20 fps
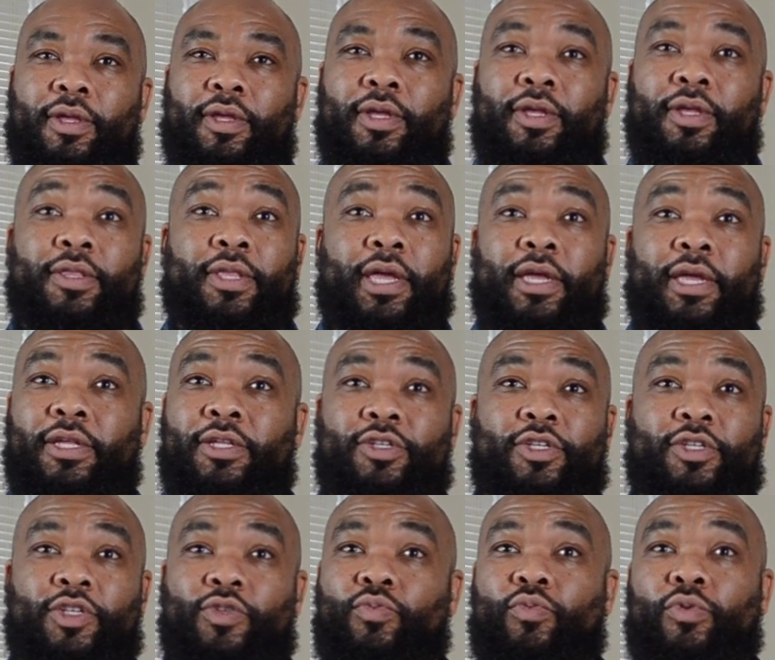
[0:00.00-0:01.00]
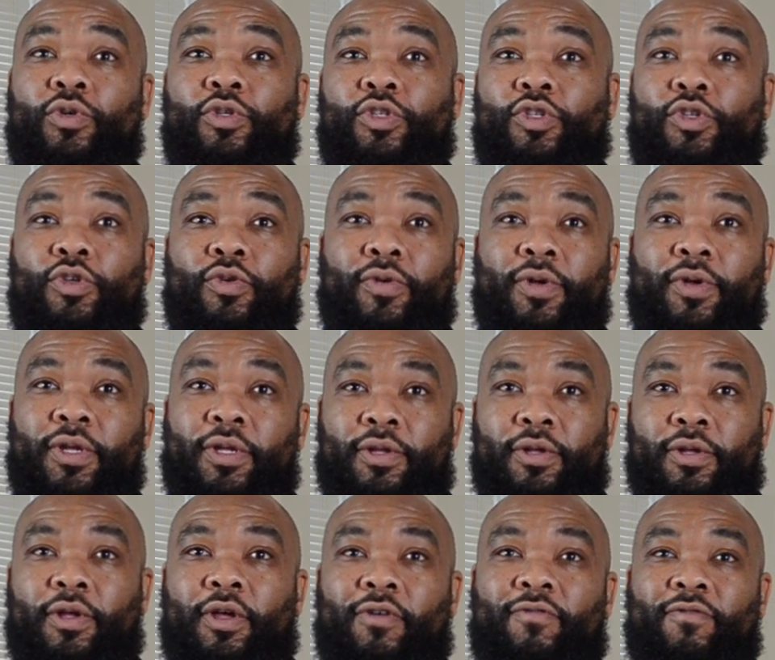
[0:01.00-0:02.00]
And that is just one story
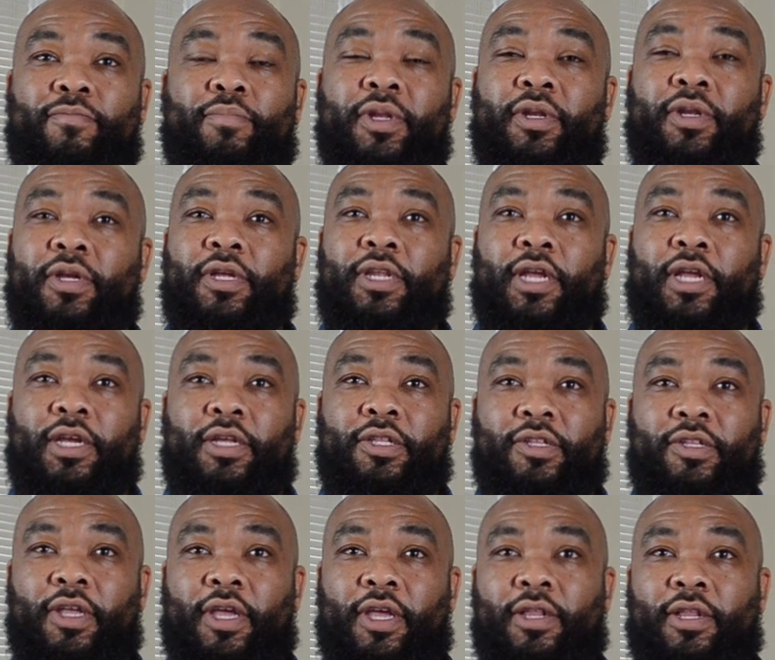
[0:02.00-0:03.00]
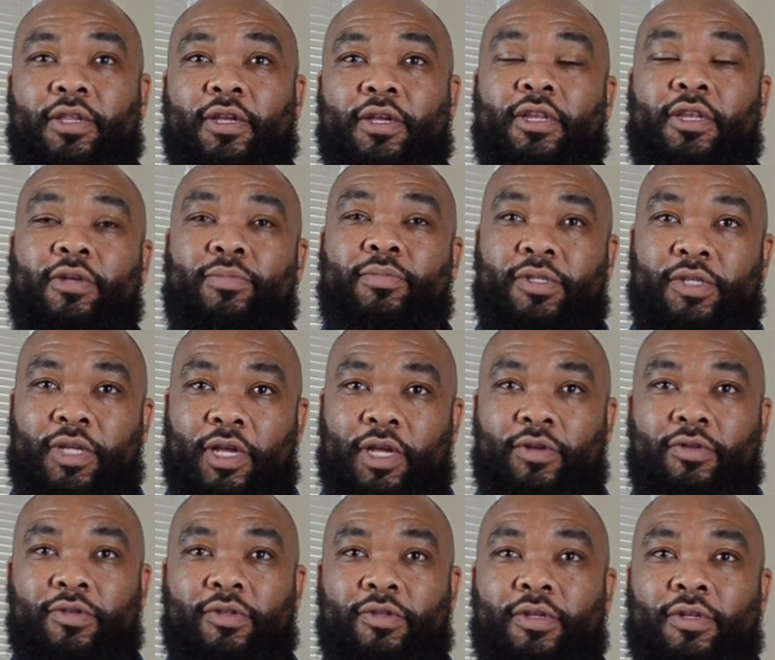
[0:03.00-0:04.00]
of many clients that the Columbus
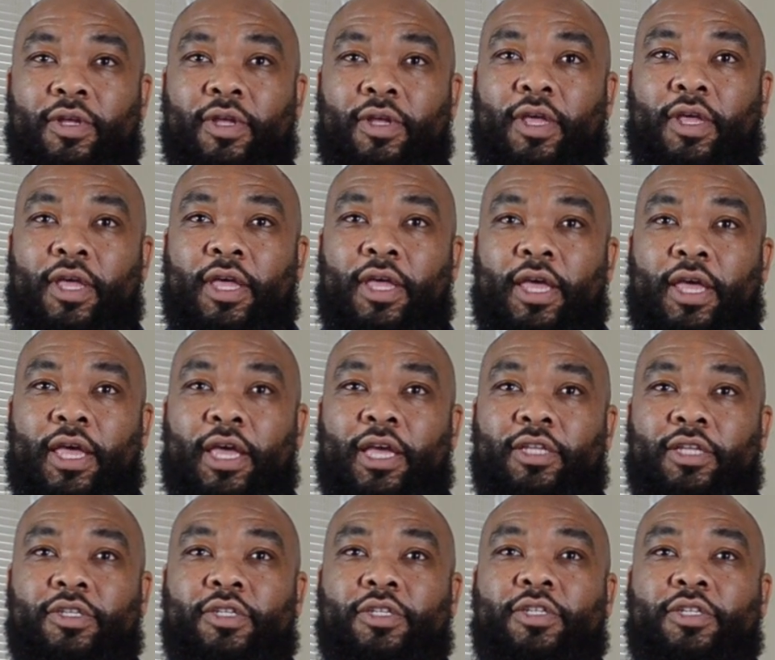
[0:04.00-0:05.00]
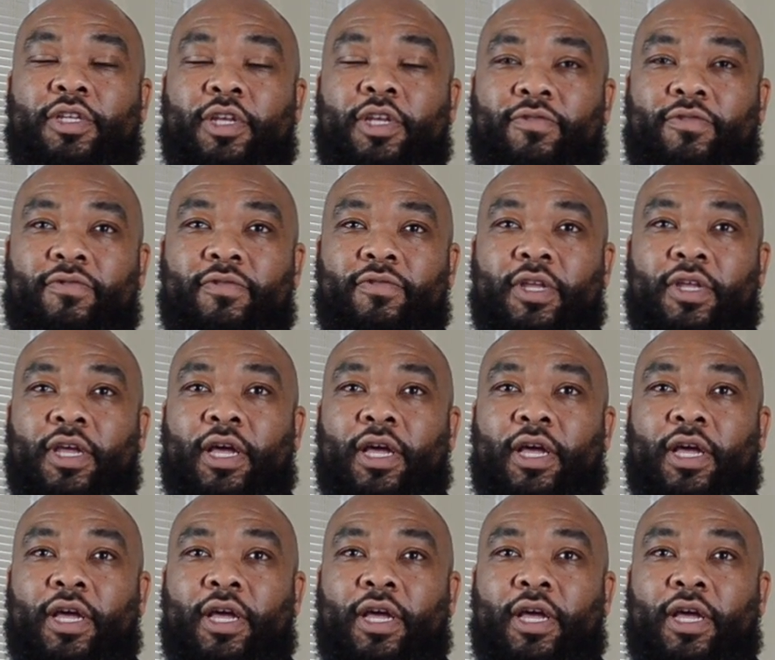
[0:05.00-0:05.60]
House has successfully